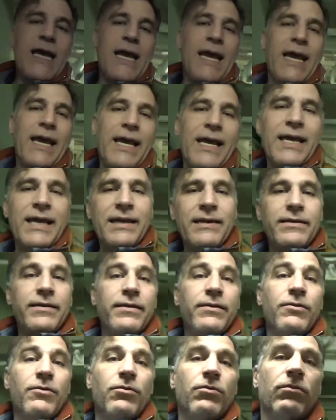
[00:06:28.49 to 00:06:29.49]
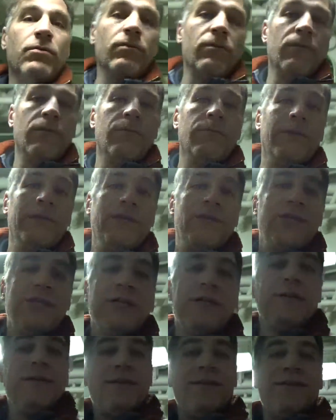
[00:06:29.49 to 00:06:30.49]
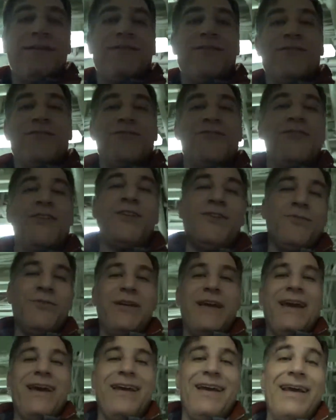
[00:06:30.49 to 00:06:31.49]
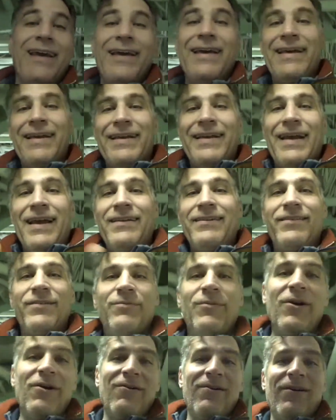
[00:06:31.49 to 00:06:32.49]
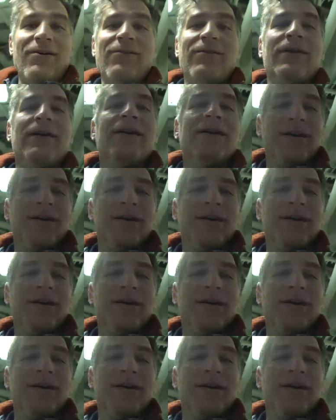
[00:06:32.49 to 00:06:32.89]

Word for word: And we shall see you again, not tomorrow,